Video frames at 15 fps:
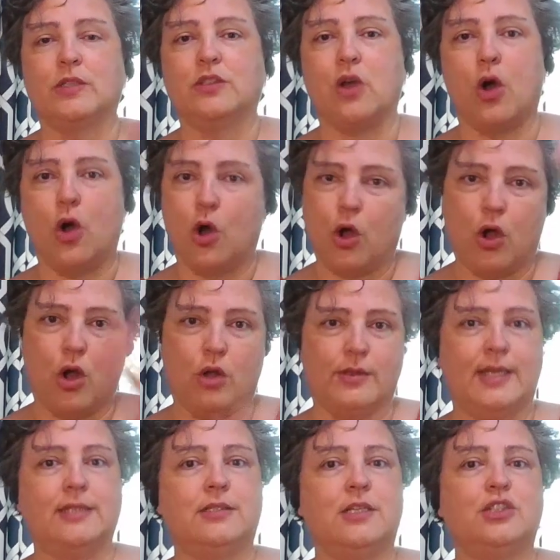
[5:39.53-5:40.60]
when it's
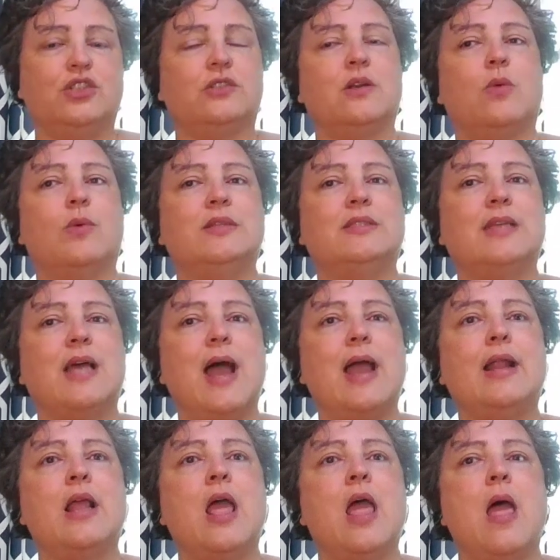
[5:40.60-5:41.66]
all knit stitches on one
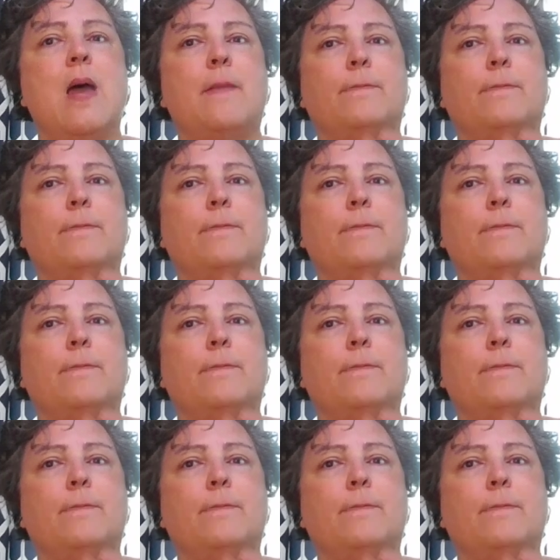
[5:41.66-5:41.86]
side.